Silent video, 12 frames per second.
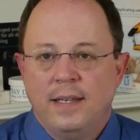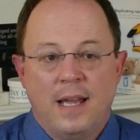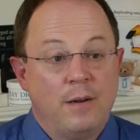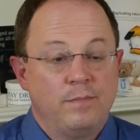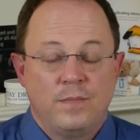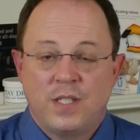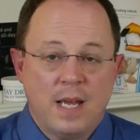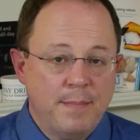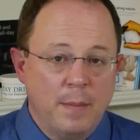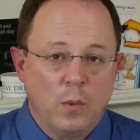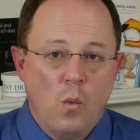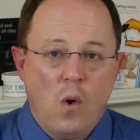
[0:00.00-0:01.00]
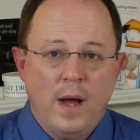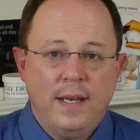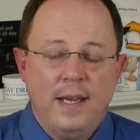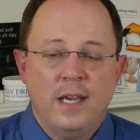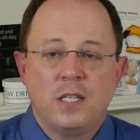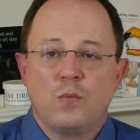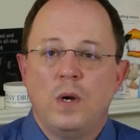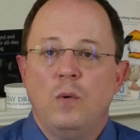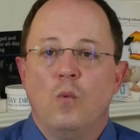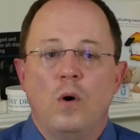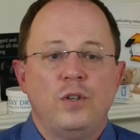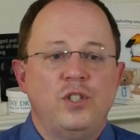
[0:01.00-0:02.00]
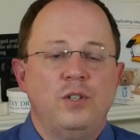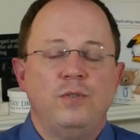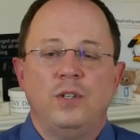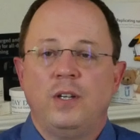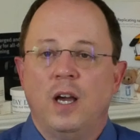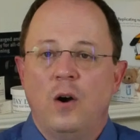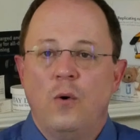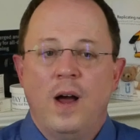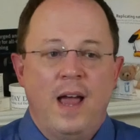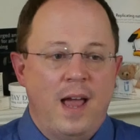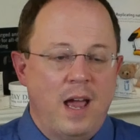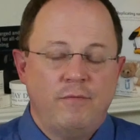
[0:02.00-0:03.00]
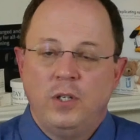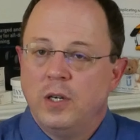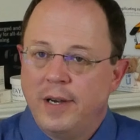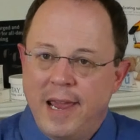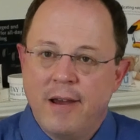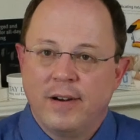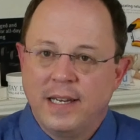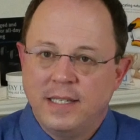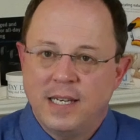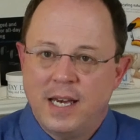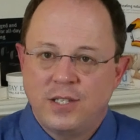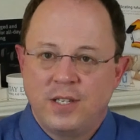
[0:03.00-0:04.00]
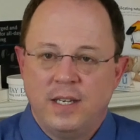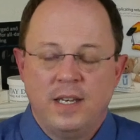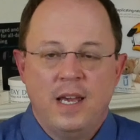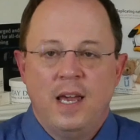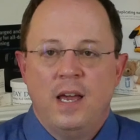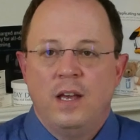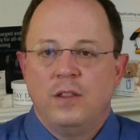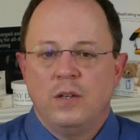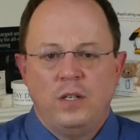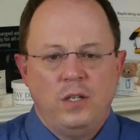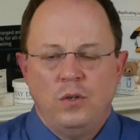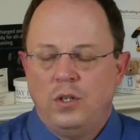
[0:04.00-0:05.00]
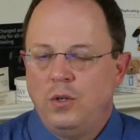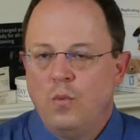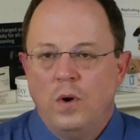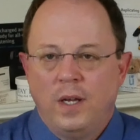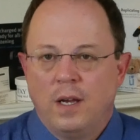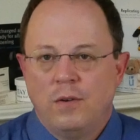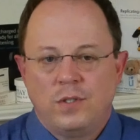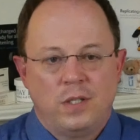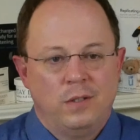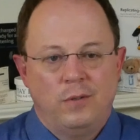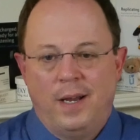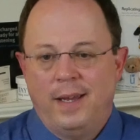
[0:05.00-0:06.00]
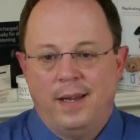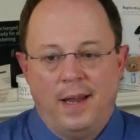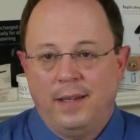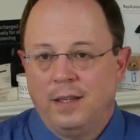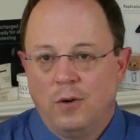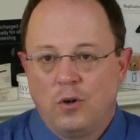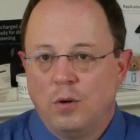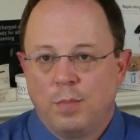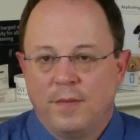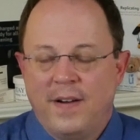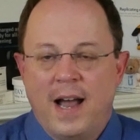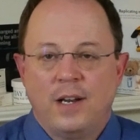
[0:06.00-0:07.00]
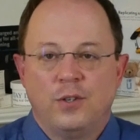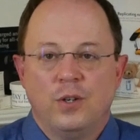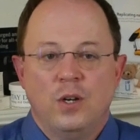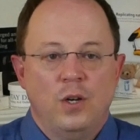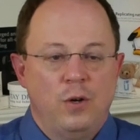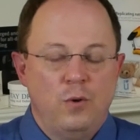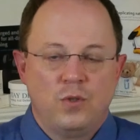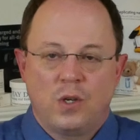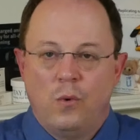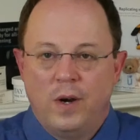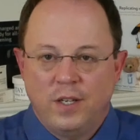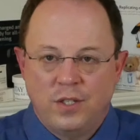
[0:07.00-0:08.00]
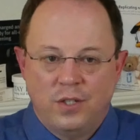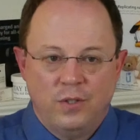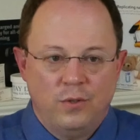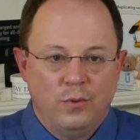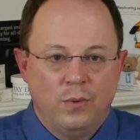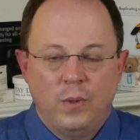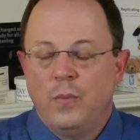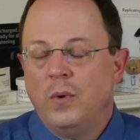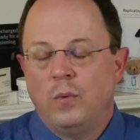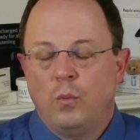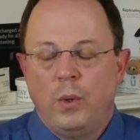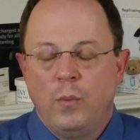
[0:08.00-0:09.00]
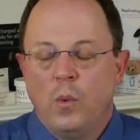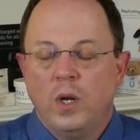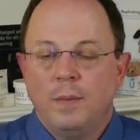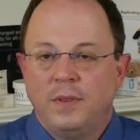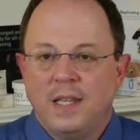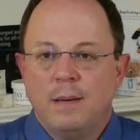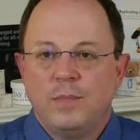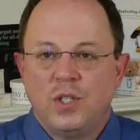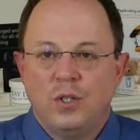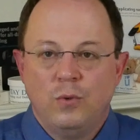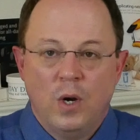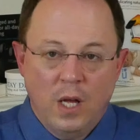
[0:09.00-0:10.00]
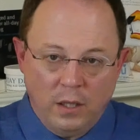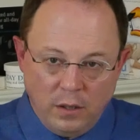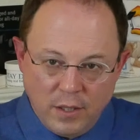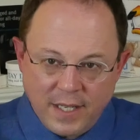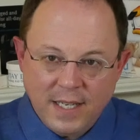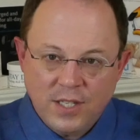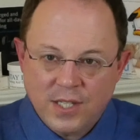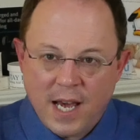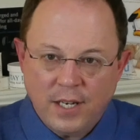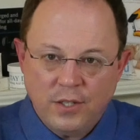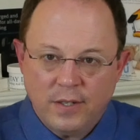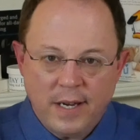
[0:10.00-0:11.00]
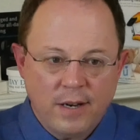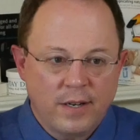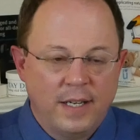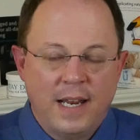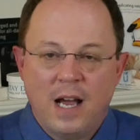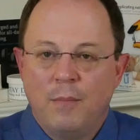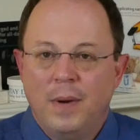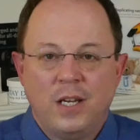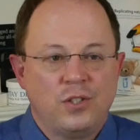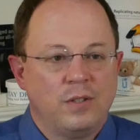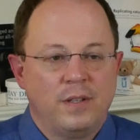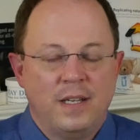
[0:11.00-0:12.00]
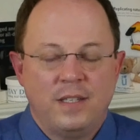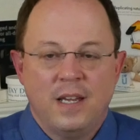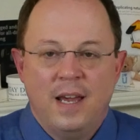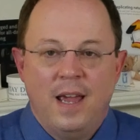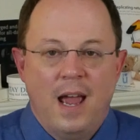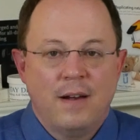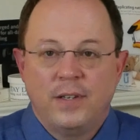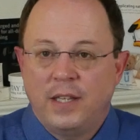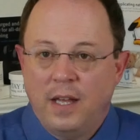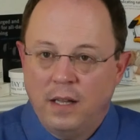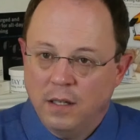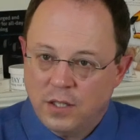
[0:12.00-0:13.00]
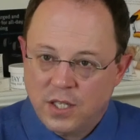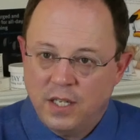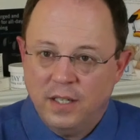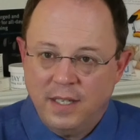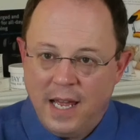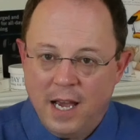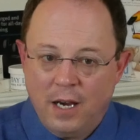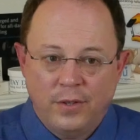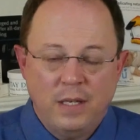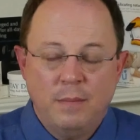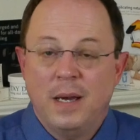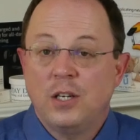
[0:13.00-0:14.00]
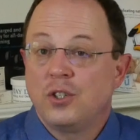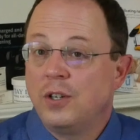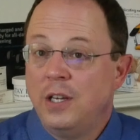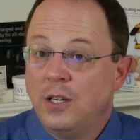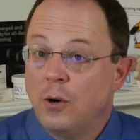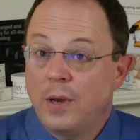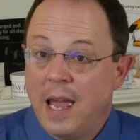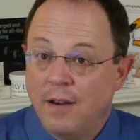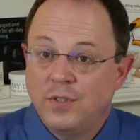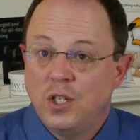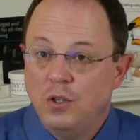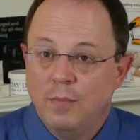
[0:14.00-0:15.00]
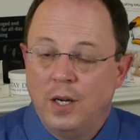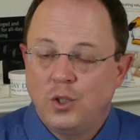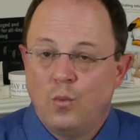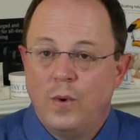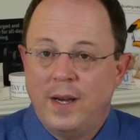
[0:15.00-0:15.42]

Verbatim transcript: Now, step number one is we want you to go have your hearing tested you, you want to go to a, a local provider who's going to, we want, we want them to look inside your ear canal, make sure that everything looks good and healthy, make sure you don't have too much